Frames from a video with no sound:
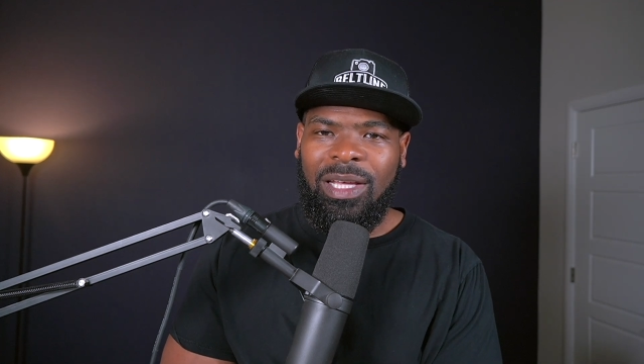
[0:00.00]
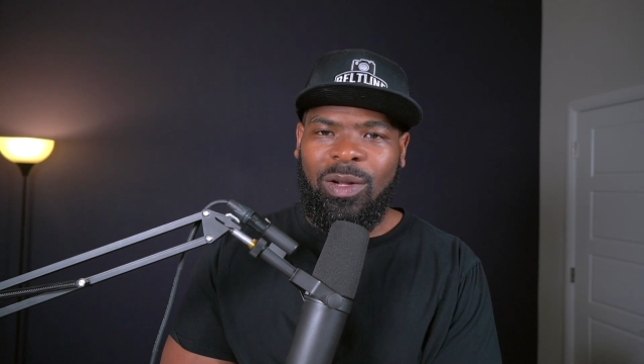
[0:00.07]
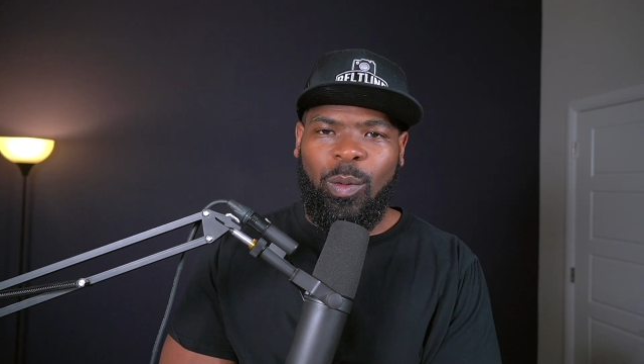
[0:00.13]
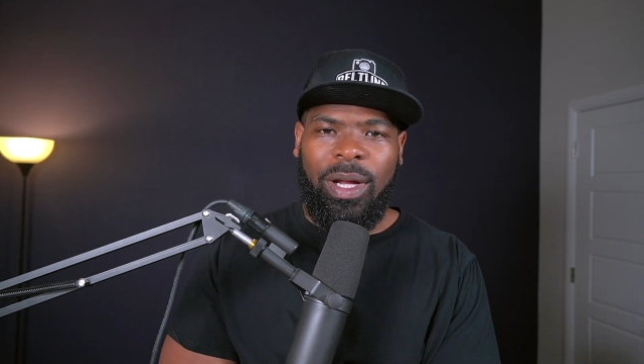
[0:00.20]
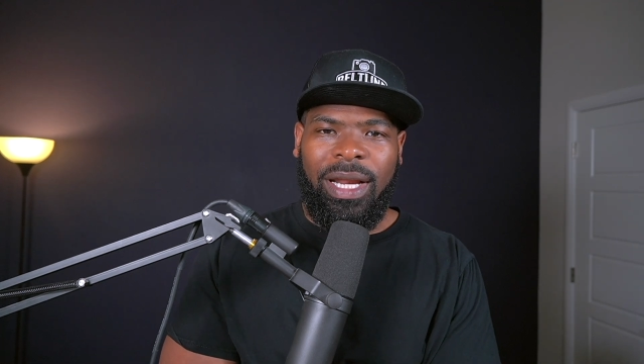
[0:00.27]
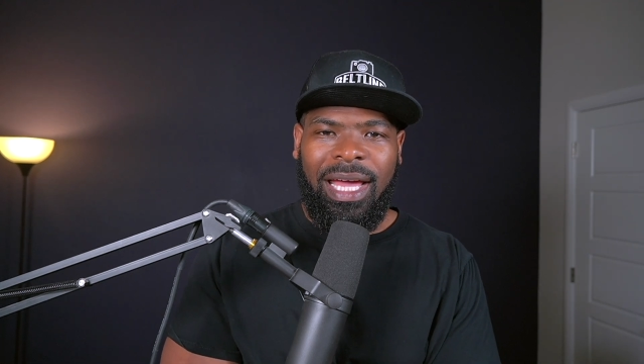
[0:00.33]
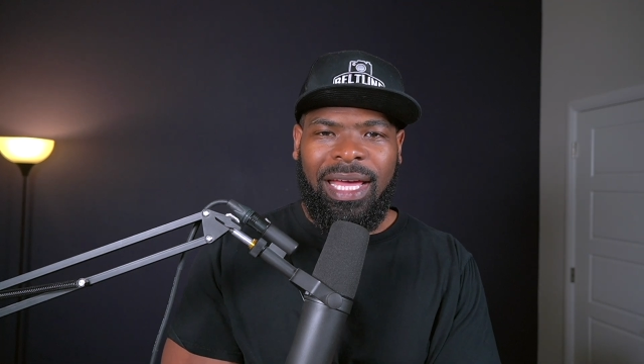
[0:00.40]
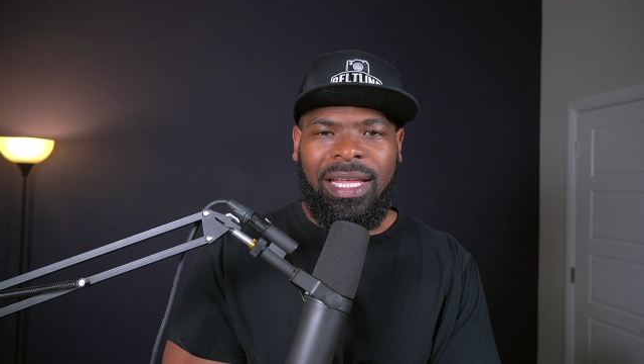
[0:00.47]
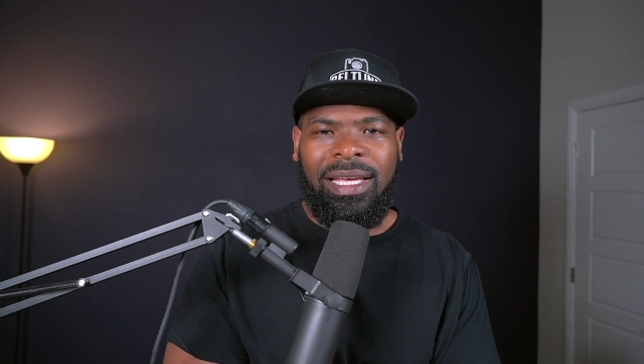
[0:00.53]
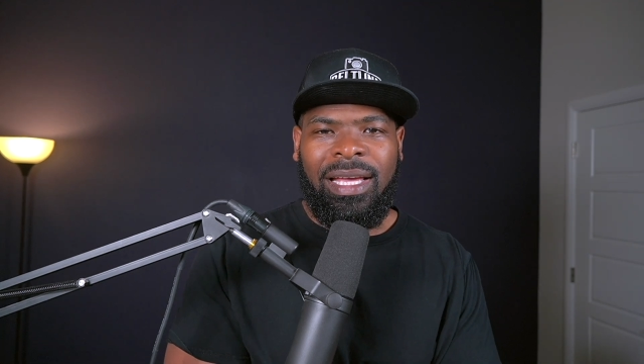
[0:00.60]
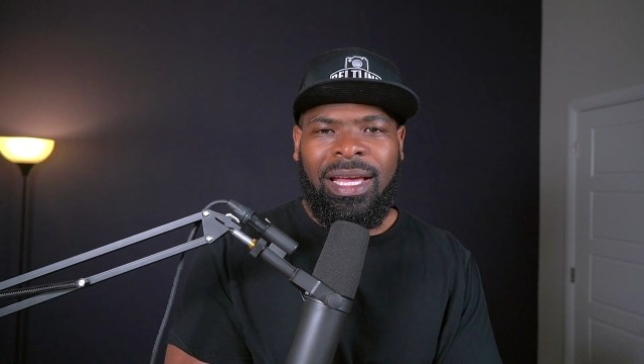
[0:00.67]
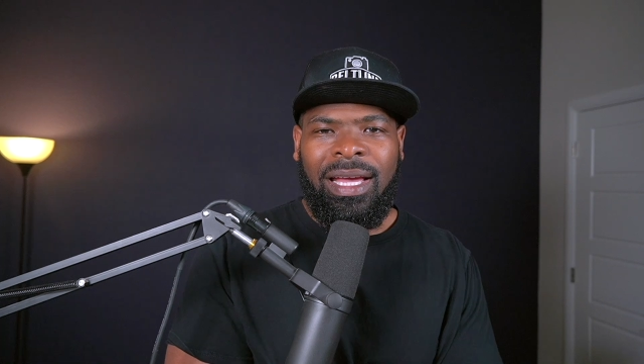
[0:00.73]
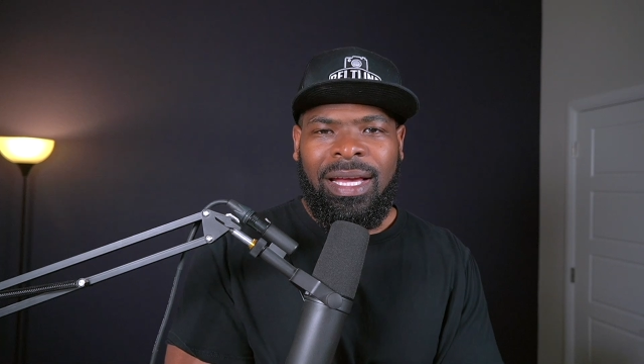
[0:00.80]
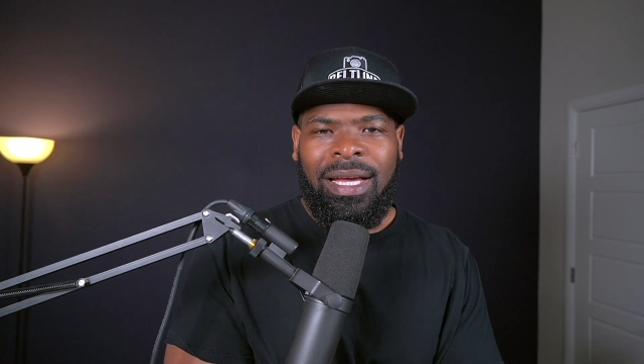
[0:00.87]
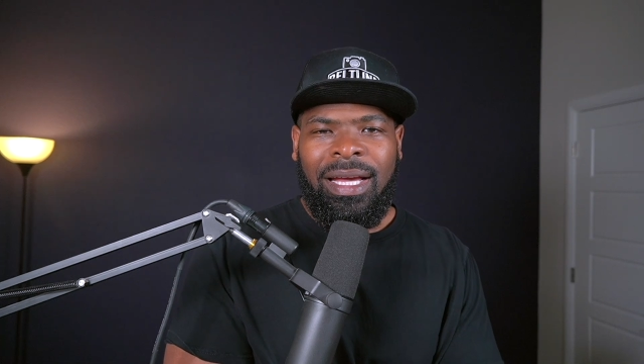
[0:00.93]
180,
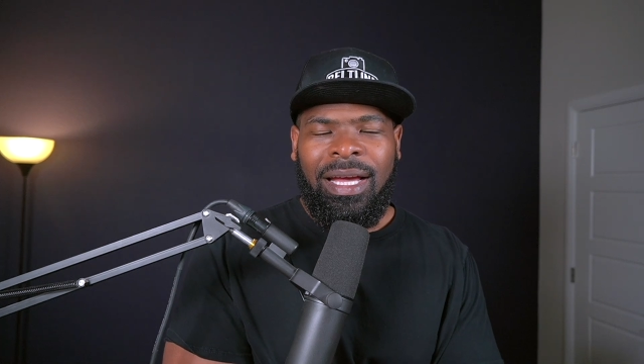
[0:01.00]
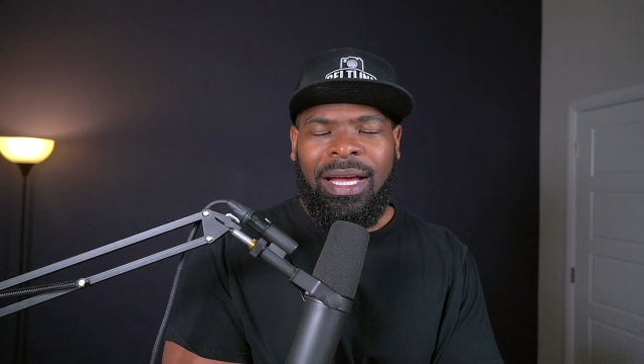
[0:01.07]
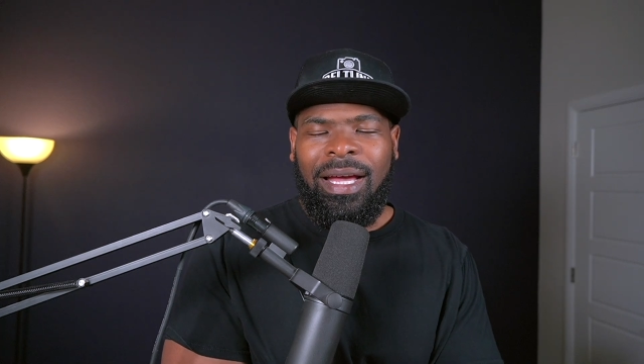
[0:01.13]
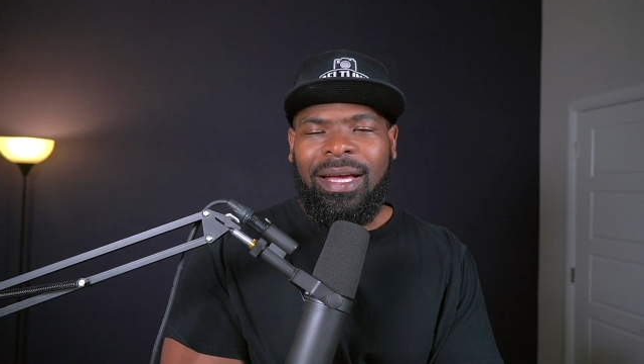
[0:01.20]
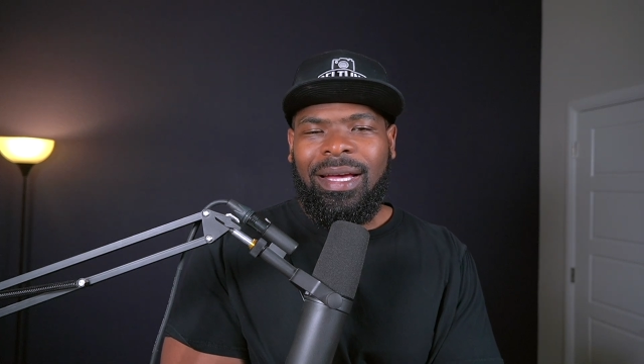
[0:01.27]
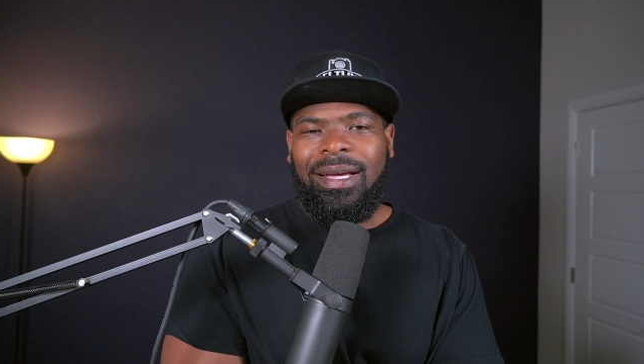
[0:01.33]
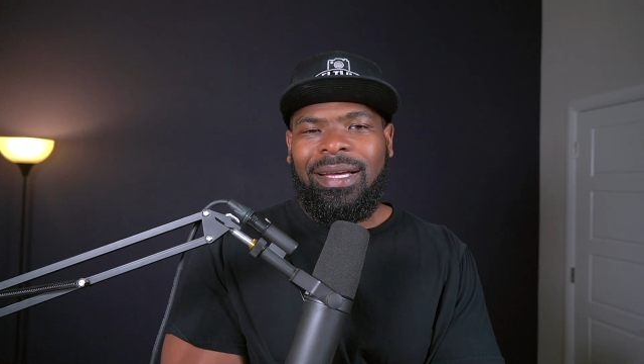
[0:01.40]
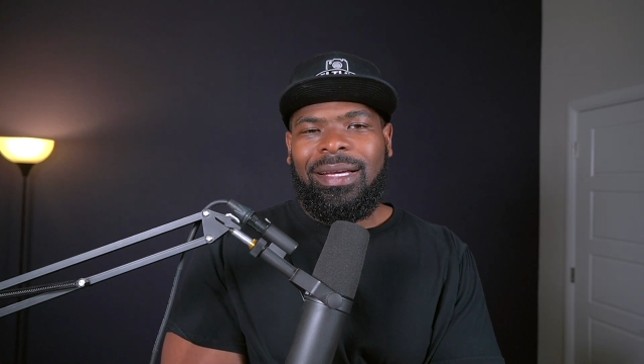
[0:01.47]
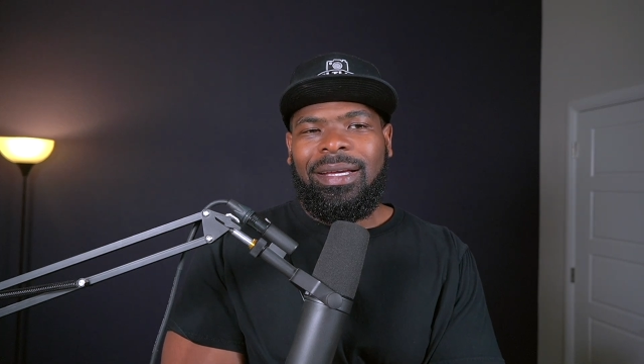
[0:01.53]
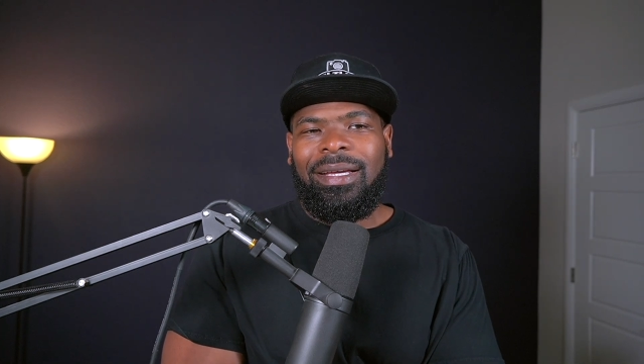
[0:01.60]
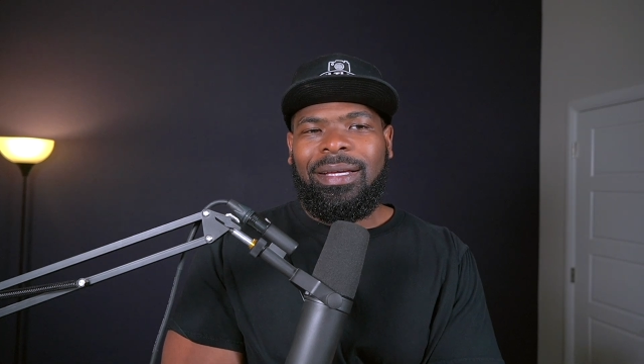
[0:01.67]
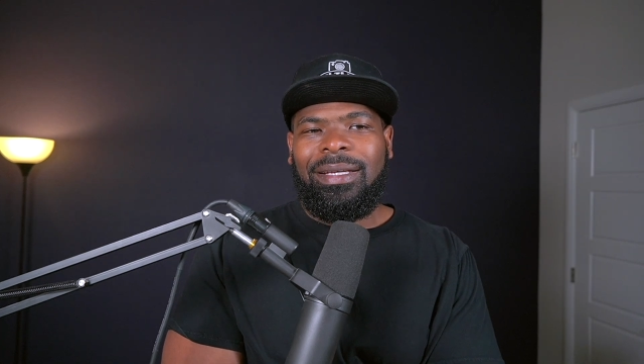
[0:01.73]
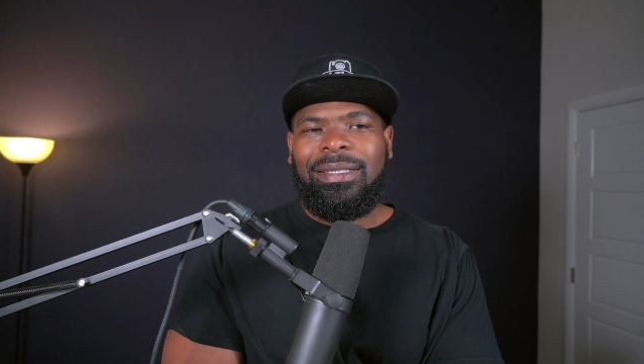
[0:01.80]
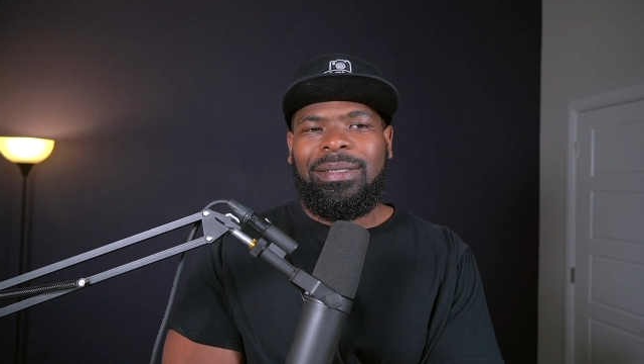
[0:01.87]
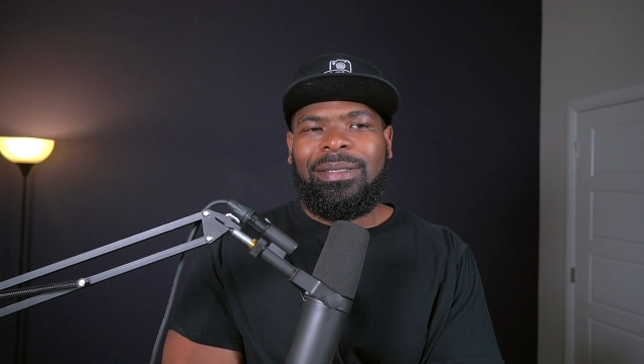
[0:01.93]

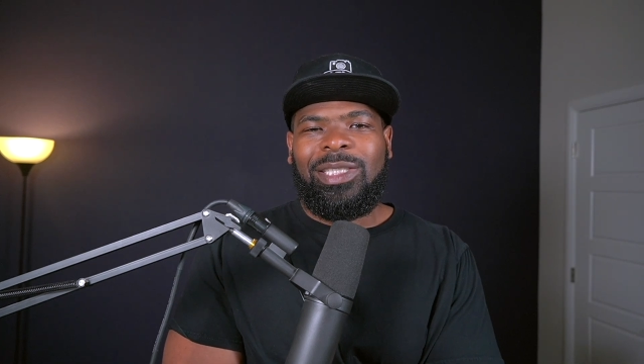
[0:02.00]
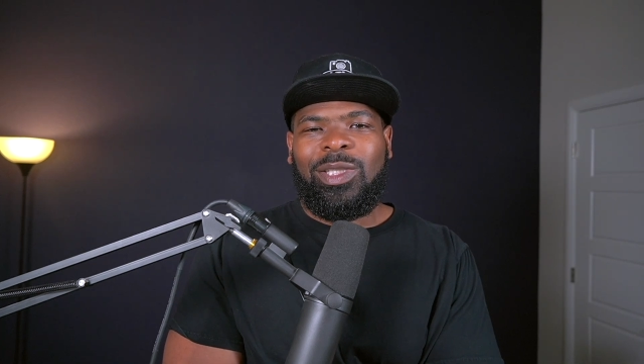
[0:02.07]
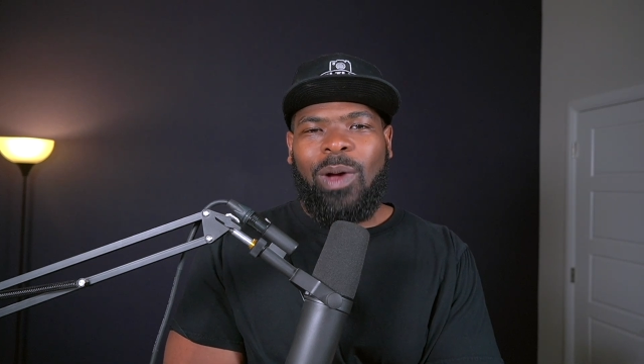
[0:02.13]
so